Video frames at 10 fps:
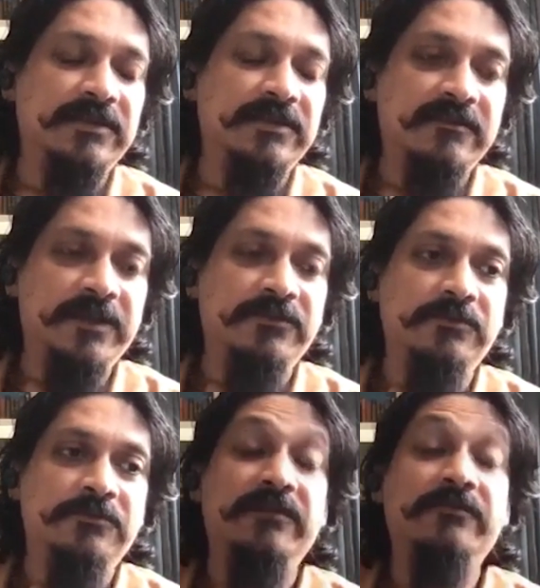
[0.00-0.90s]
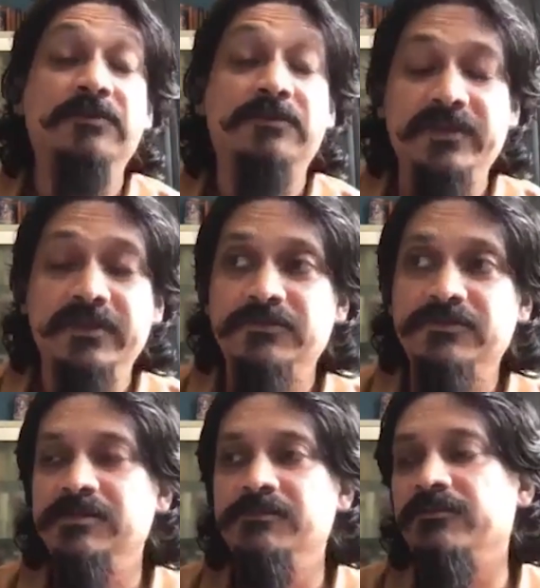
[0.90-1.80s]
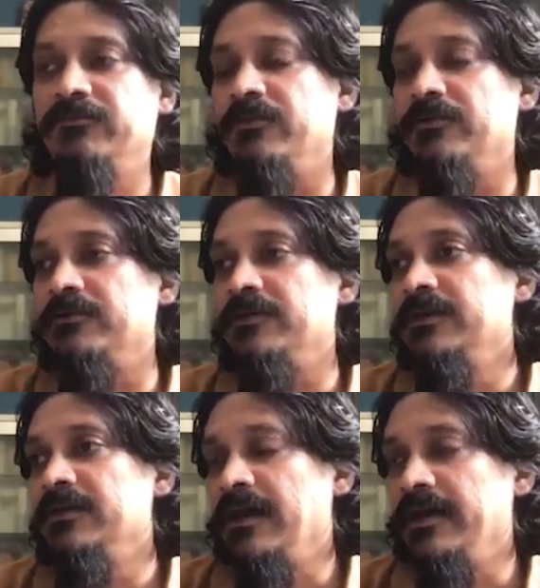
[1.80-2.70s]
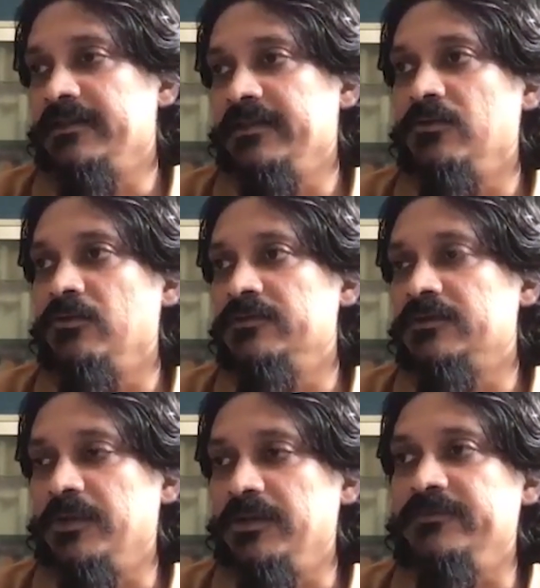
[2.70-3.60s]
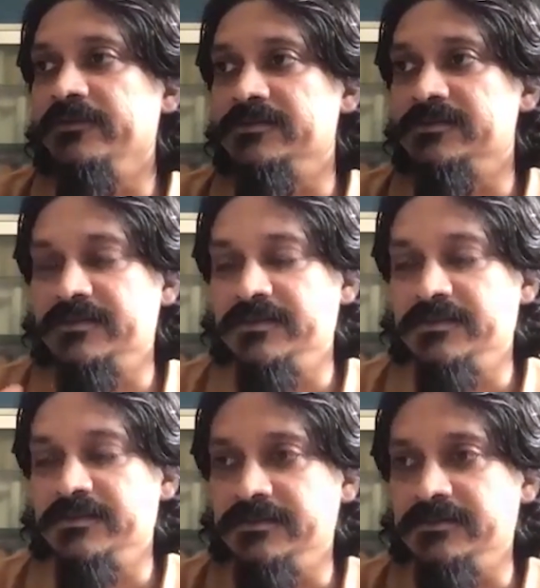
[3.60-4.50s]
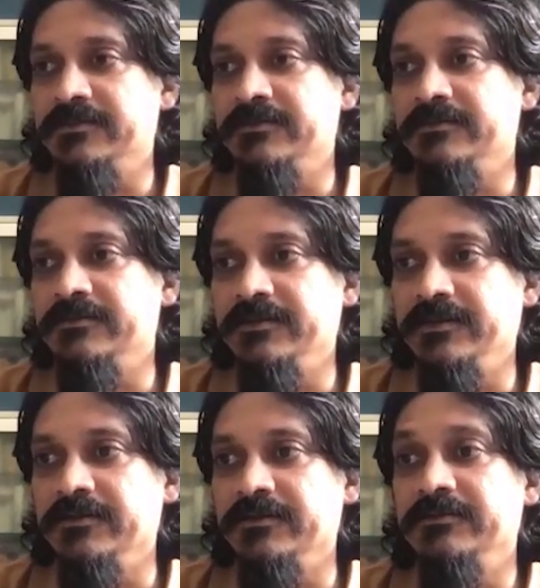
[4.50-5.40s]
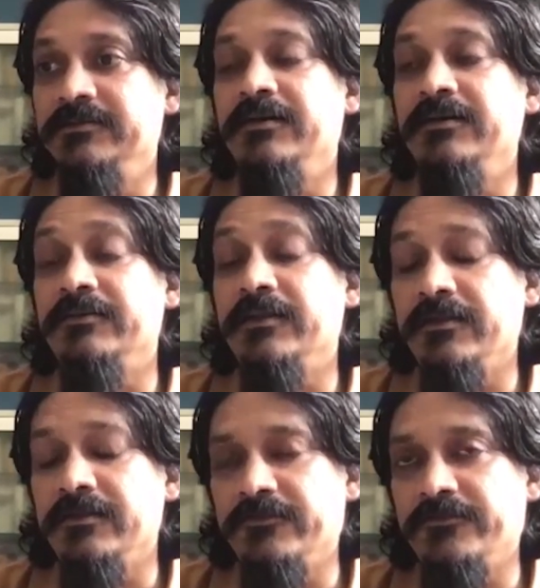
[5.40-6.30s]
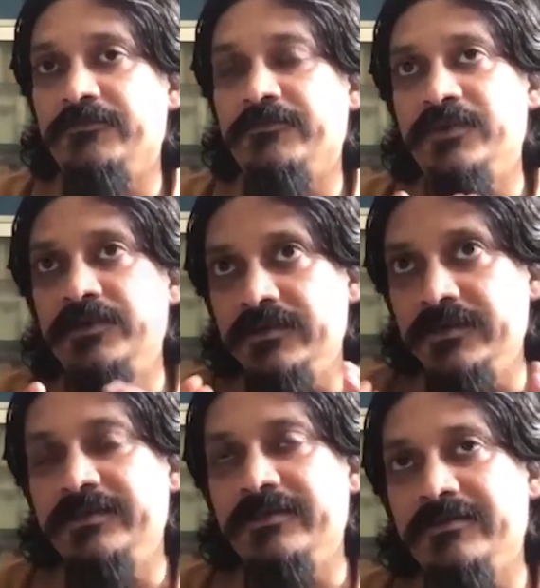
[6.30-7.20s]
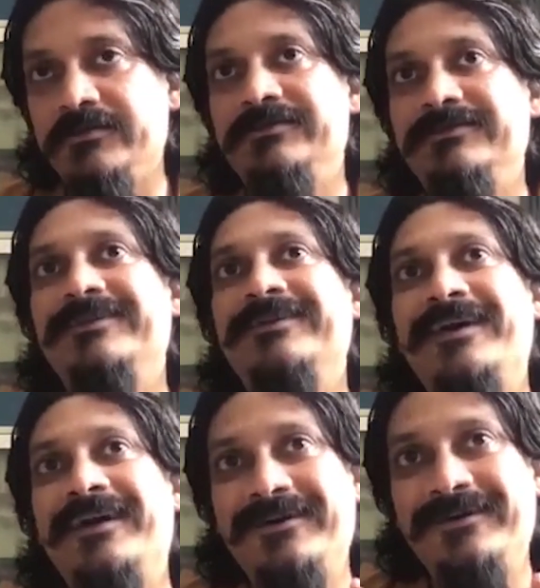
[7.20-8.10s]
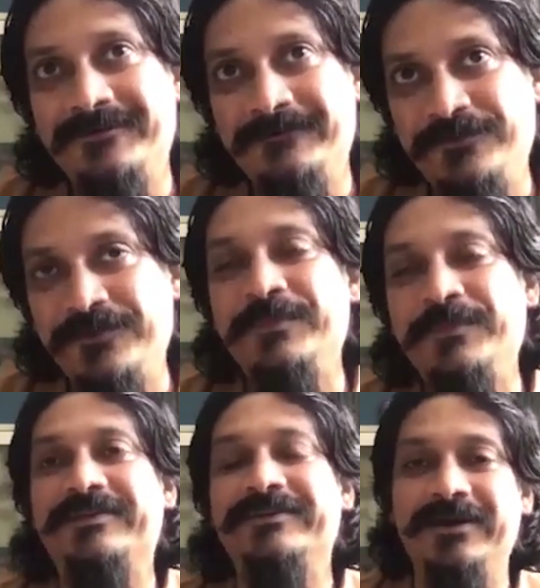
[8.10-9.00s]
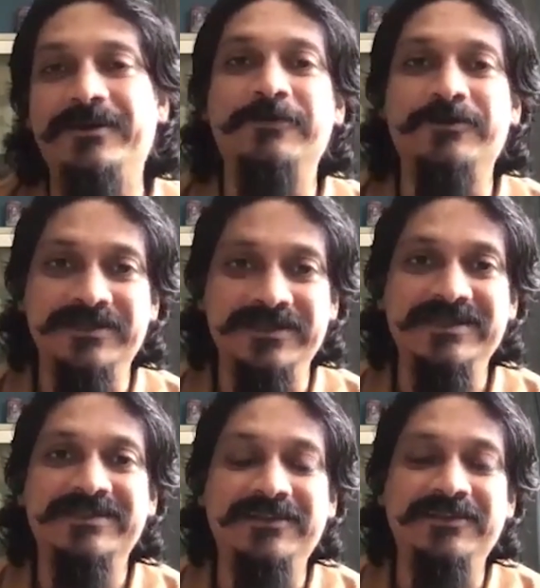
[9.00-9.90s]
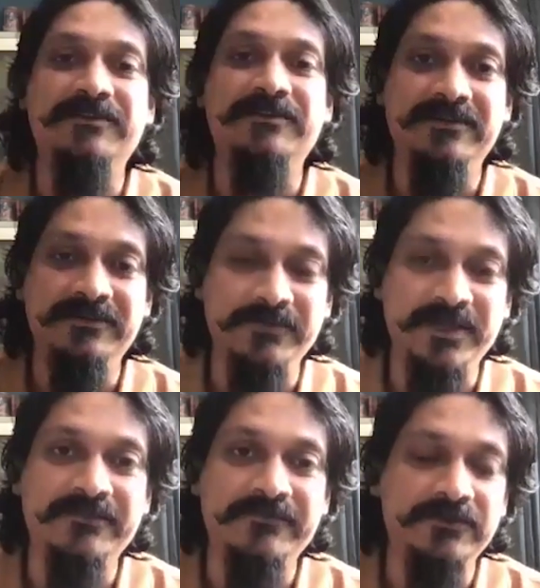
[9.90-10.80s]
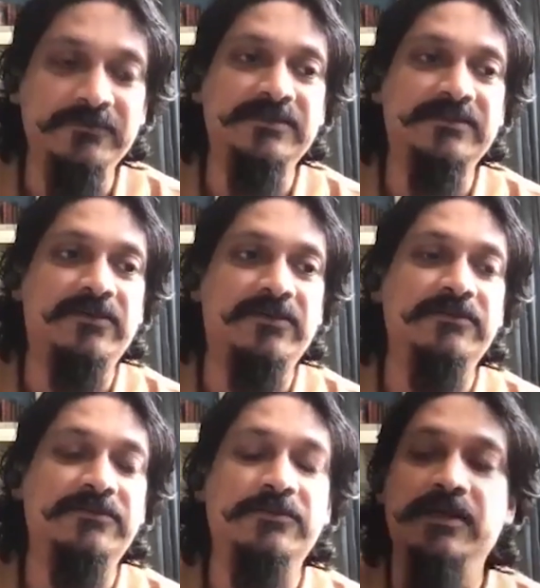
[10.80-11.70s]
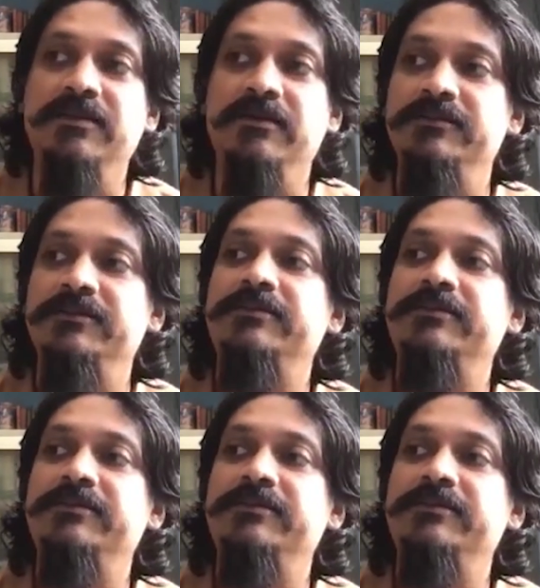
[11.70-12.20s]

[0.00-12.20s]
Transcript: of mine who, who, I worked very closely with for I think over 12 years, uh, uh, a young, a really young uh, filmmaker now because he's just started making films called Kunal Sawan,